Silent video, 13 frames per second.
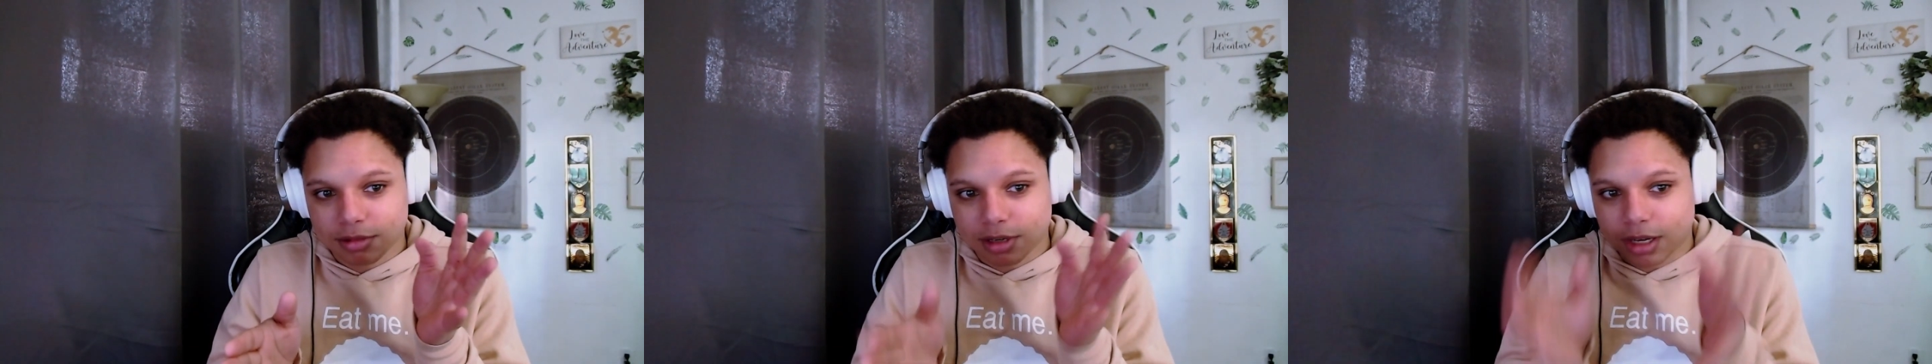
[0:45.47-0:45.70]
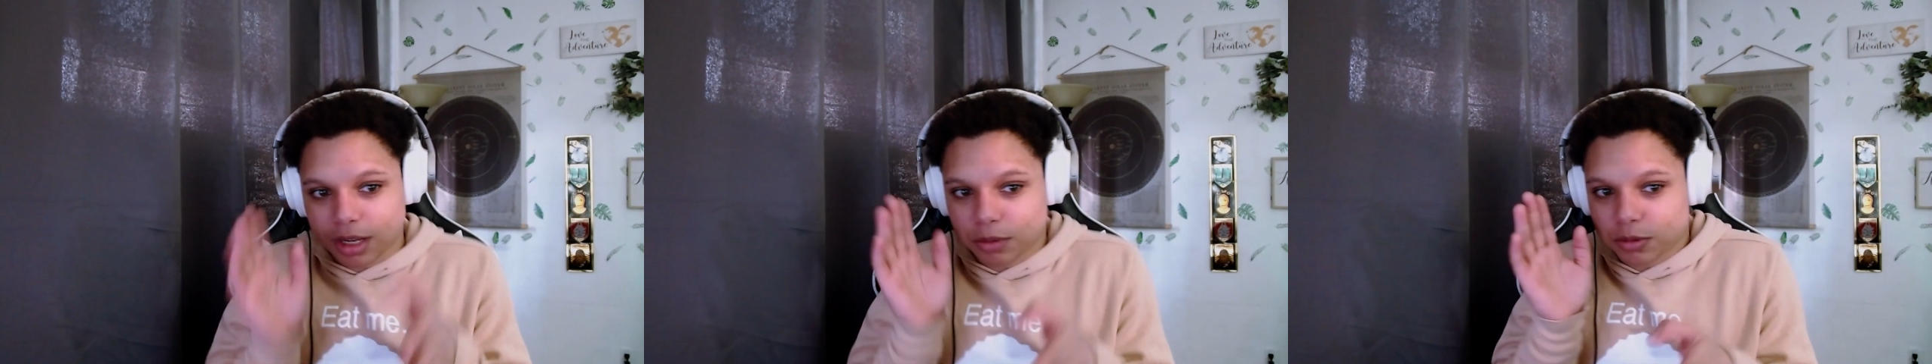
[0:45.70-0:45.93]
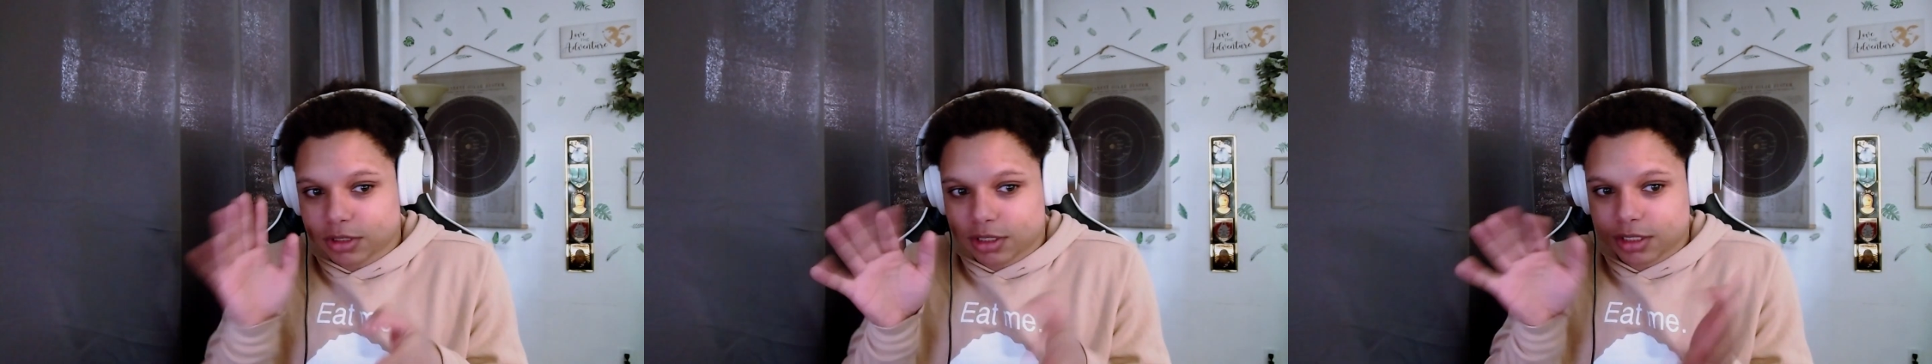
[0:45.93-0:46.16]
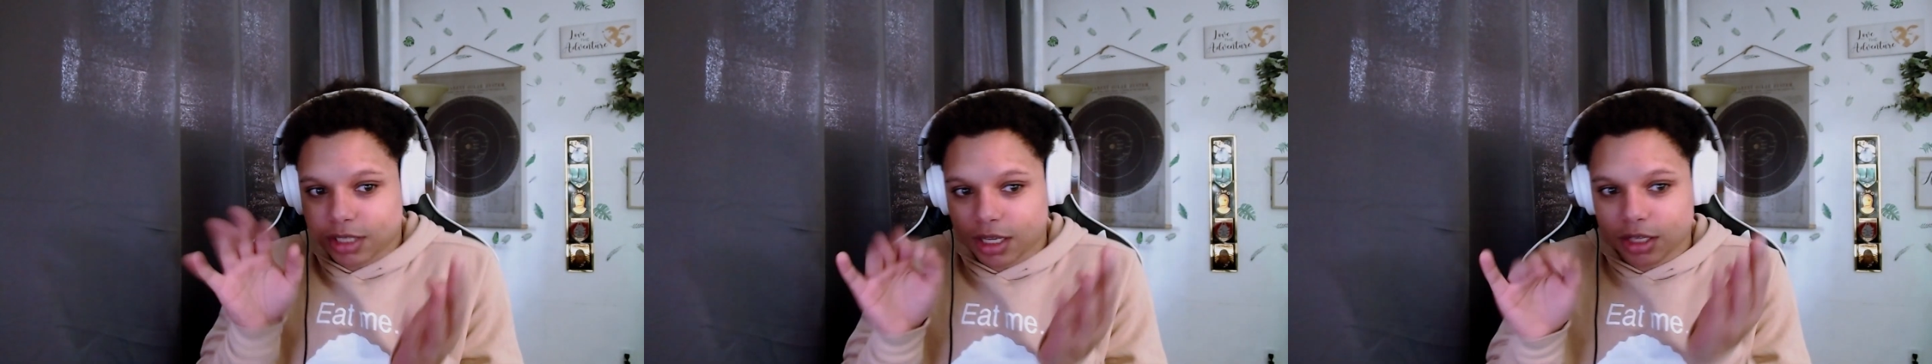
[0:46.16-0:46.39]
I would
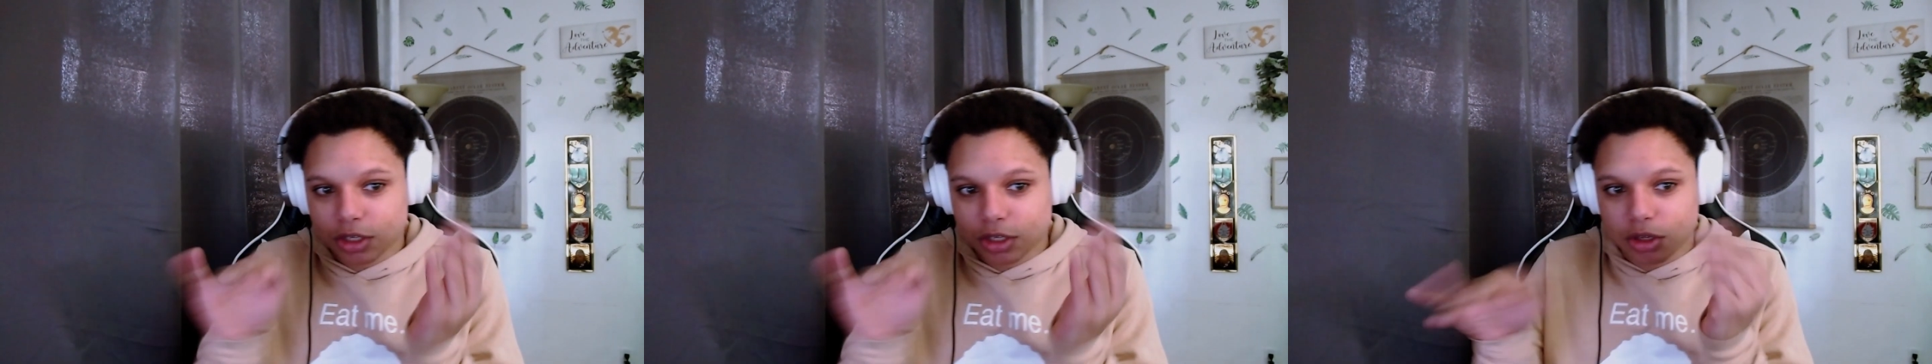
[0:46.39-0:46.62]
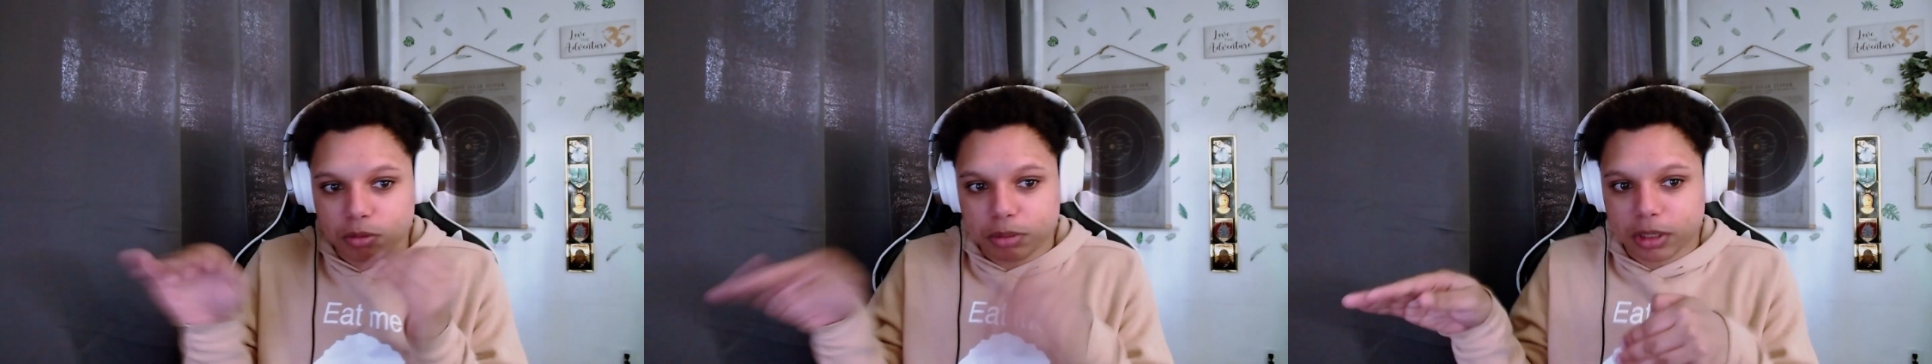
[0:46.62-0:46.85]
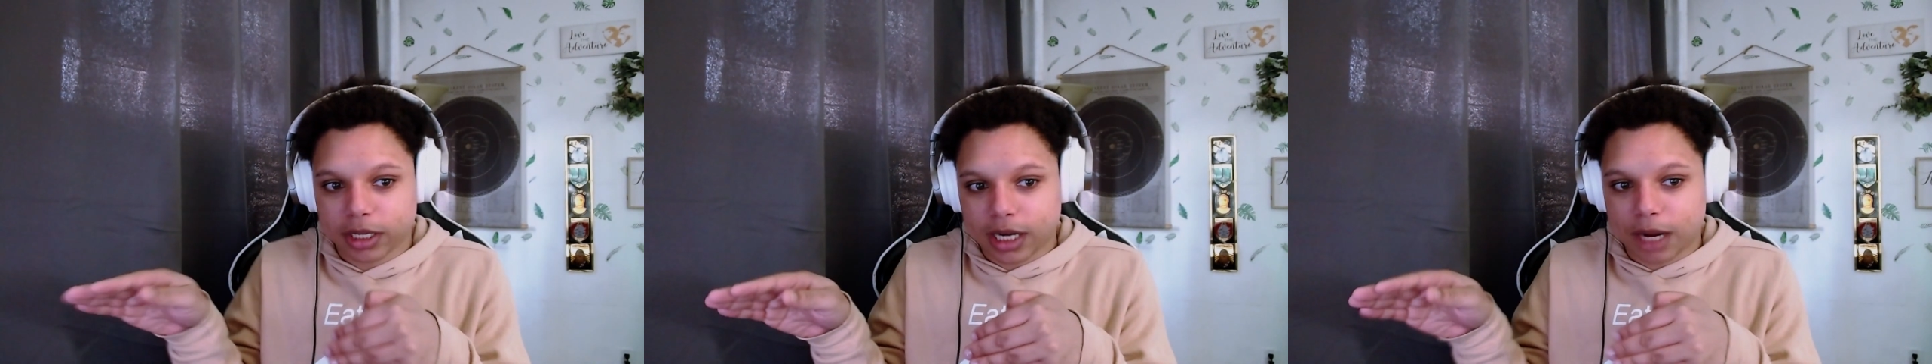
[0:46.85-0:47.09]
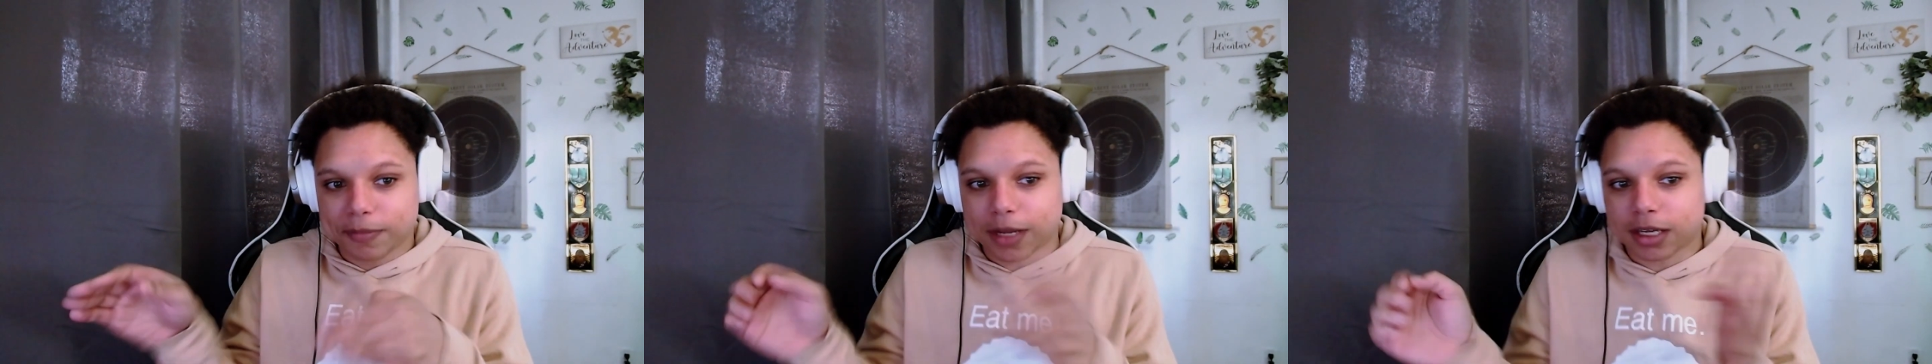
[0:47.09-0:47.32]
say go play it.
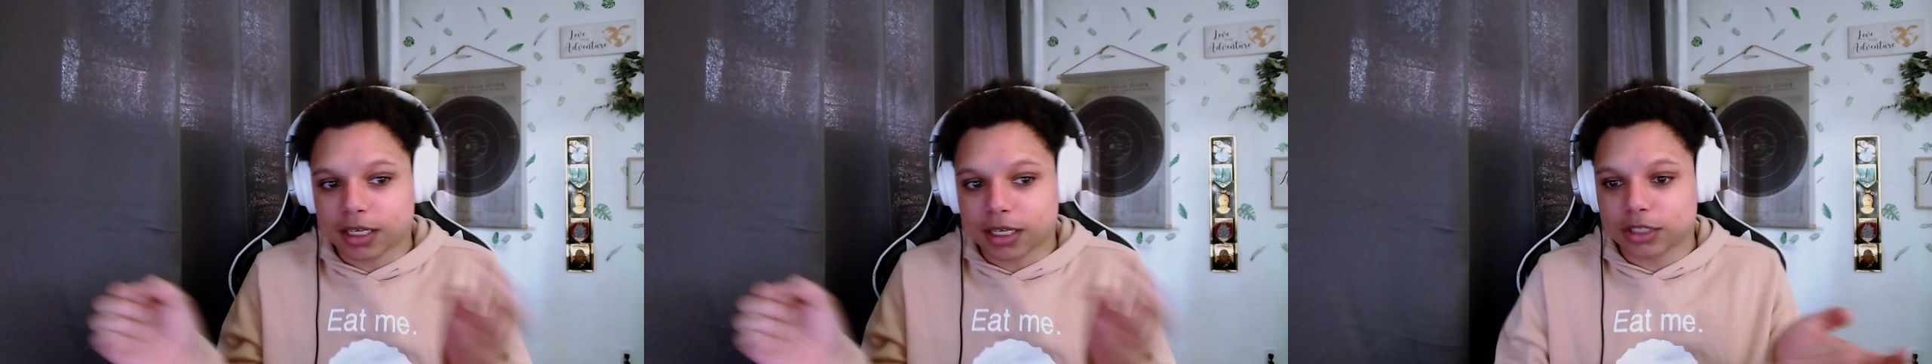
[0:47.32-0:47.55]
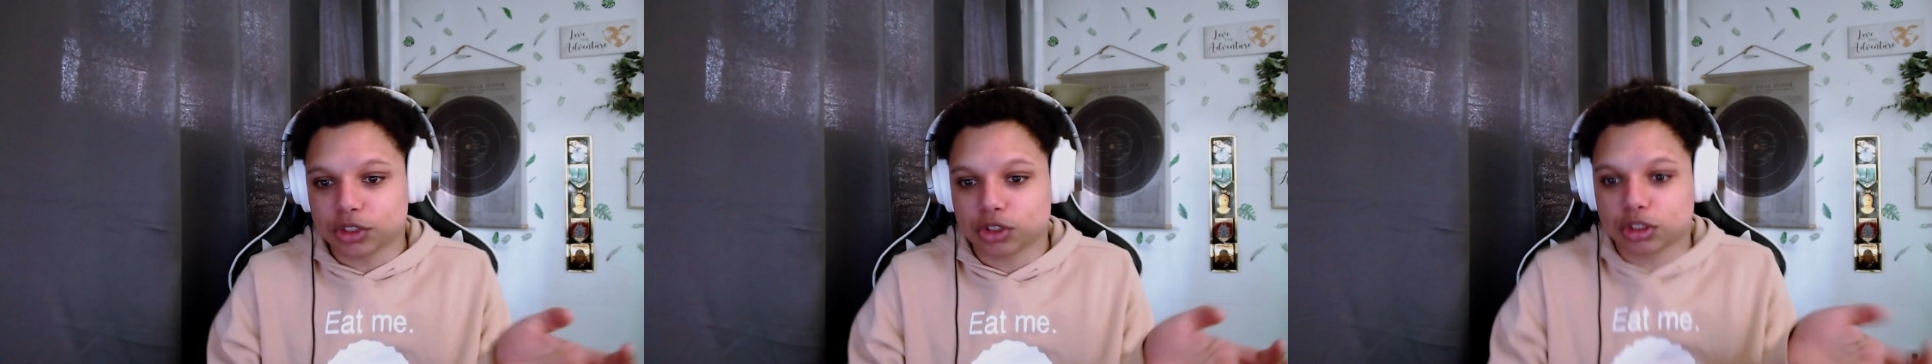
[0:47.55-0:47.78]
I'm not going to get